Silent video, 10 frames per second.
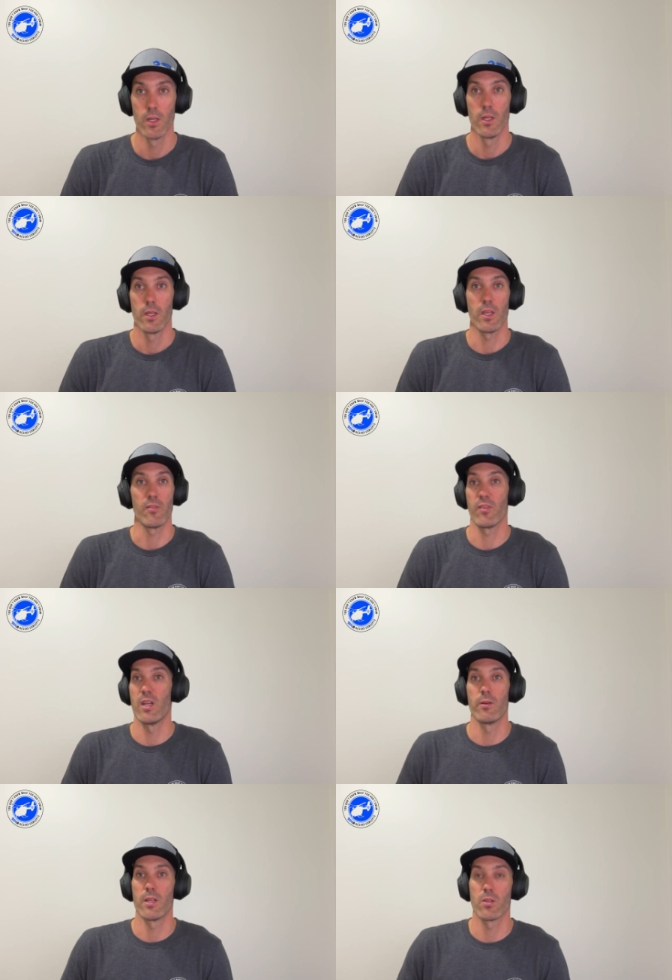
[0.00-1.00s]
If
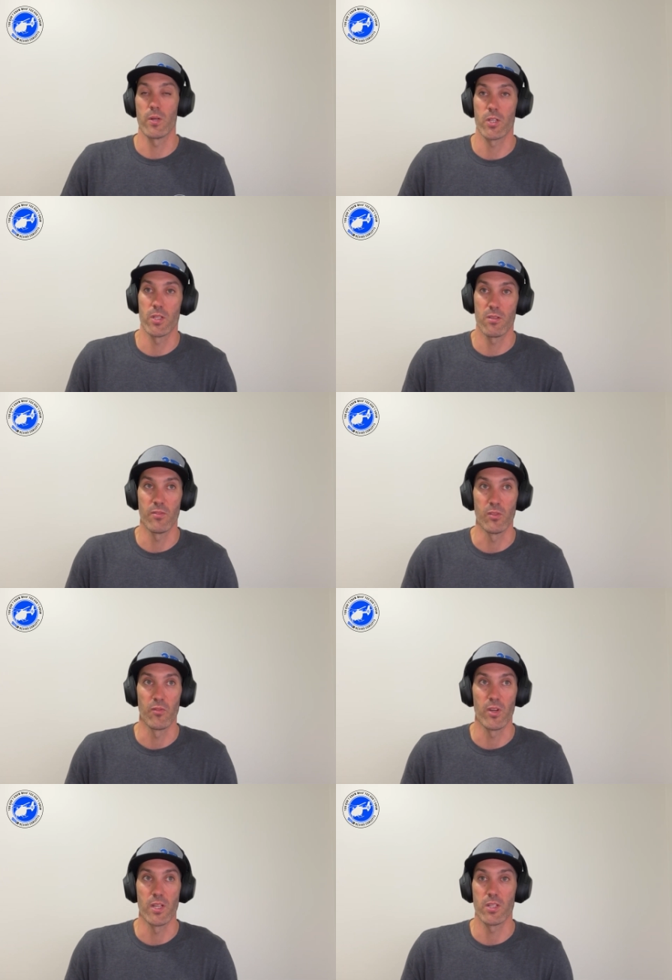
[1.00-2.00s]
anyone has questions, feel
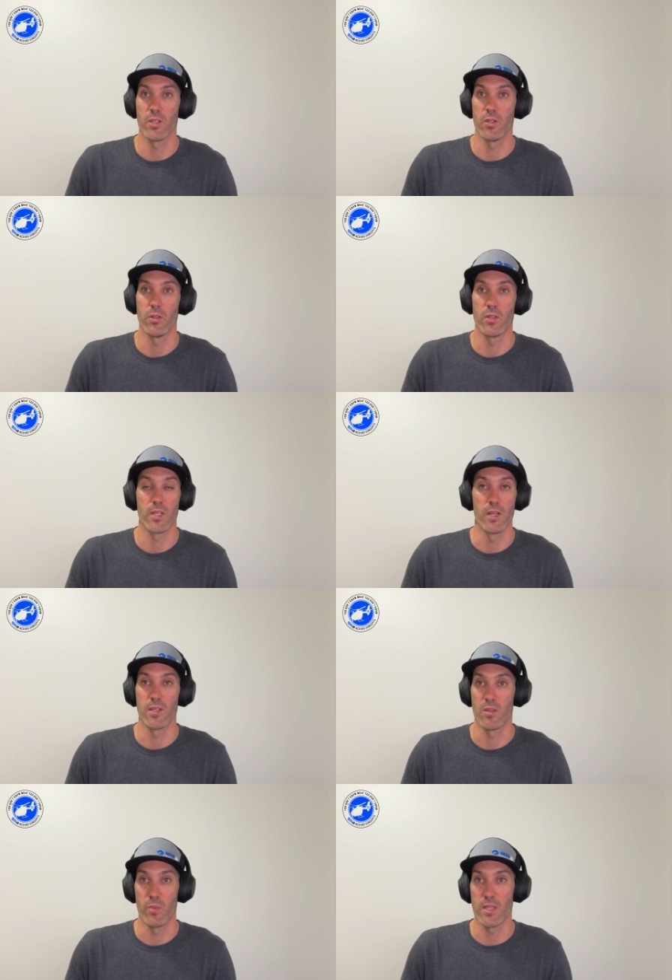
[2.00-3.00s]
free to send us
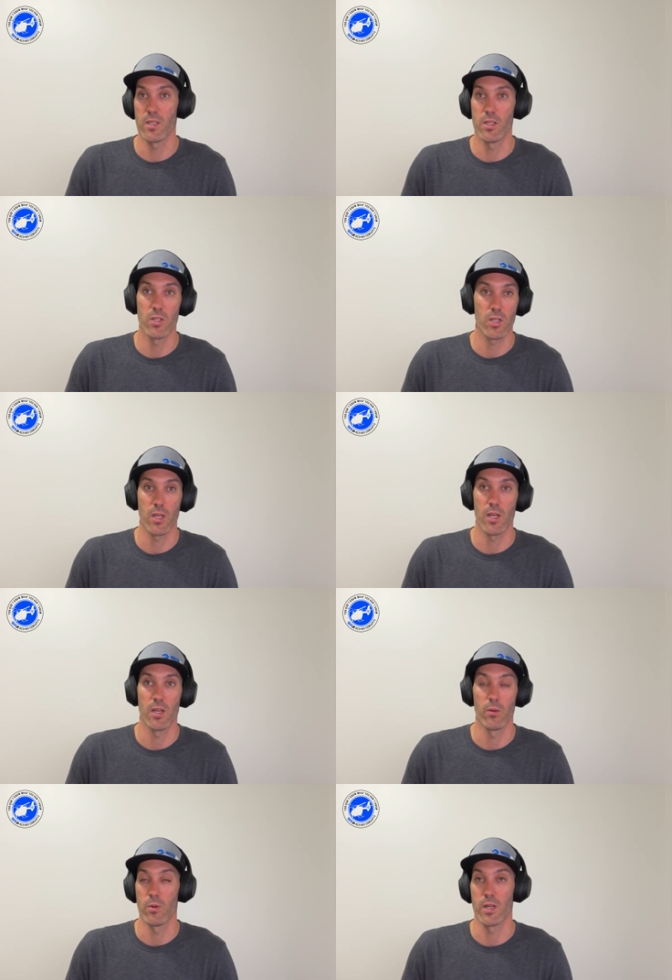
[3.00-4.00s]
a message.
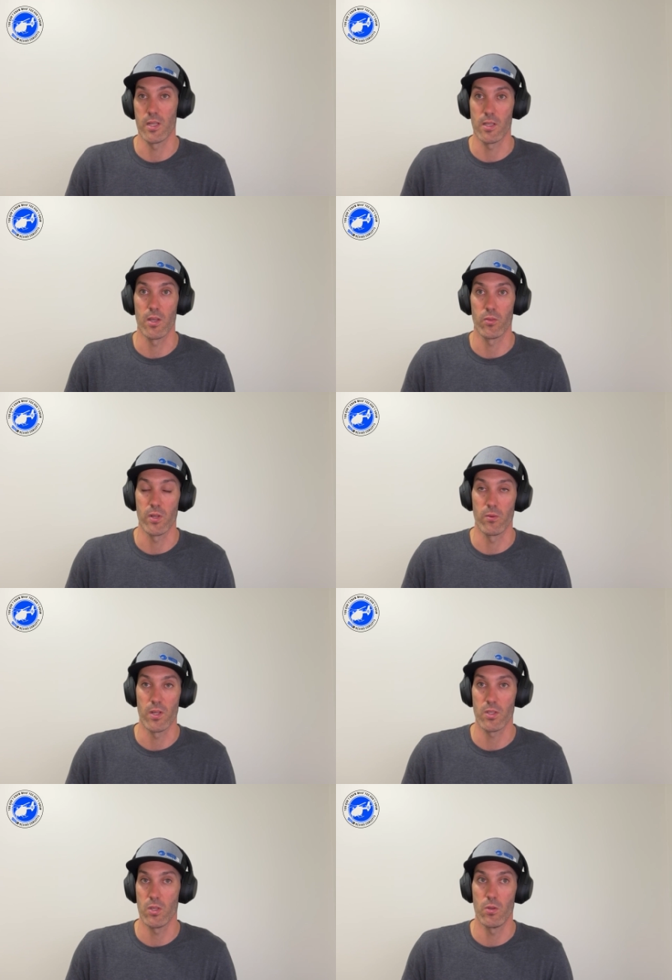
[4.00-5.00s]
We're at SR3
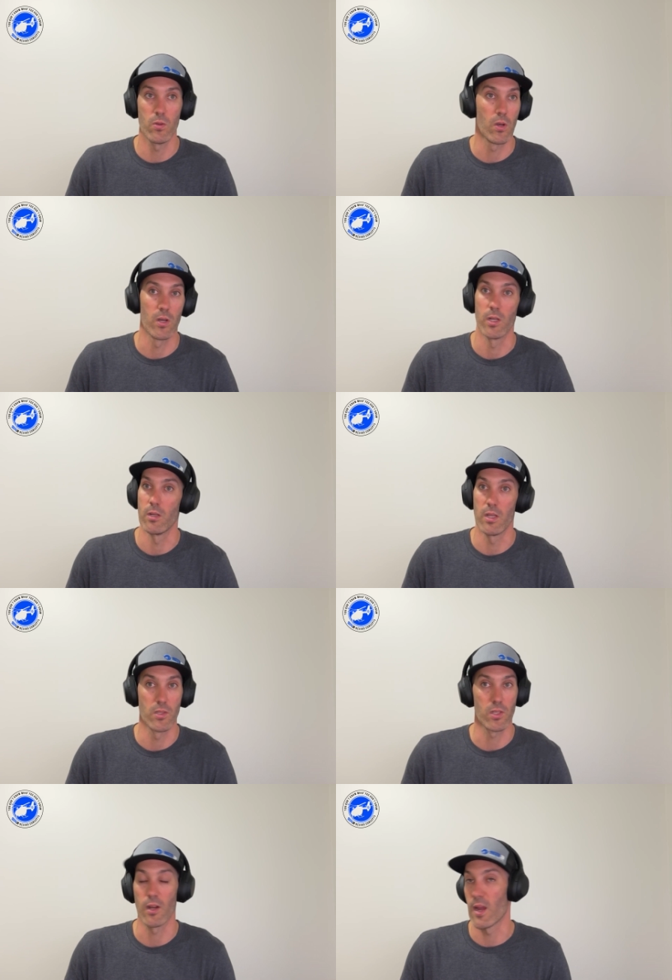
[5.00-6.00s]
Rescue on
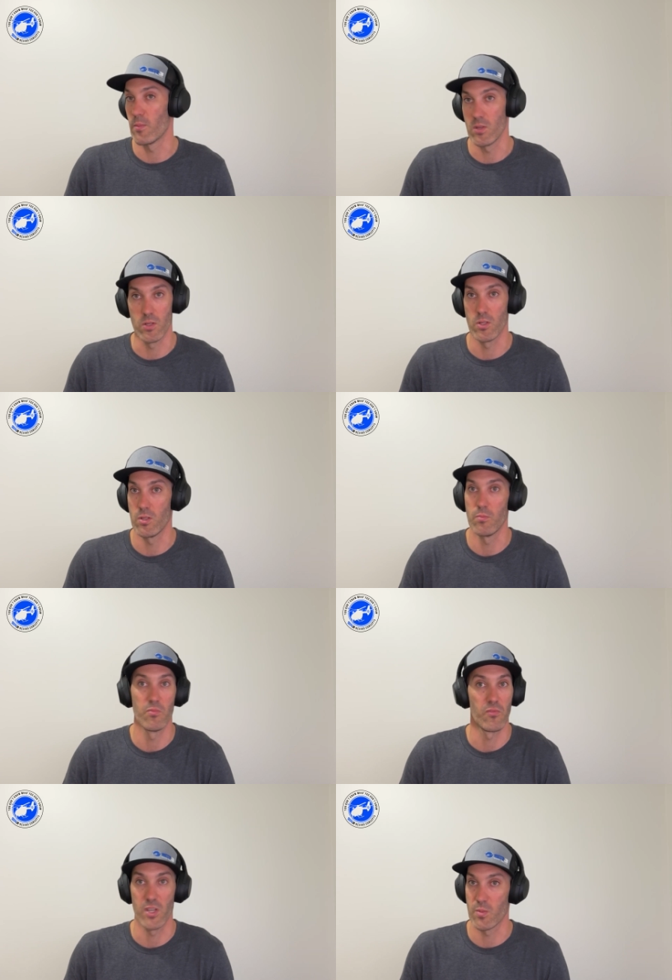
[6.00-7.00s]
Instagram, YouTube,
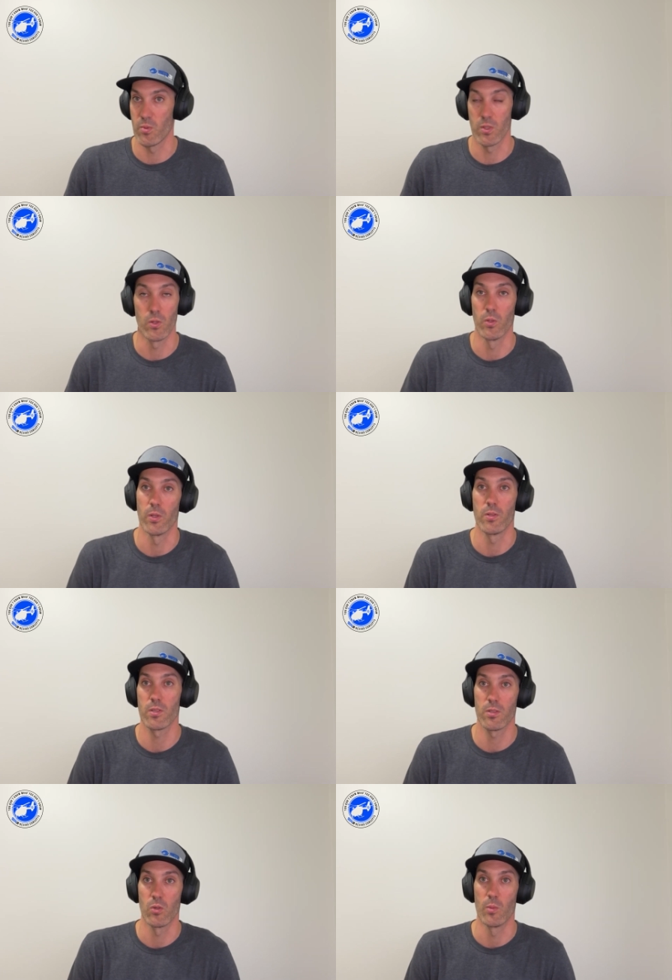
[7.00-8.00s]
Facebook, all those
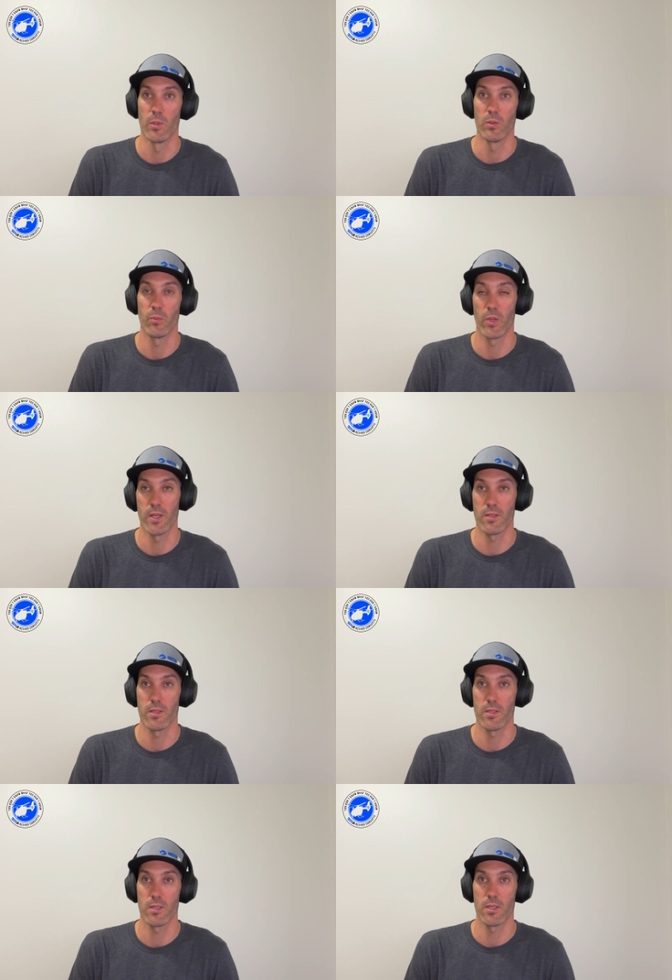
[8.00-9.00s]
normal places.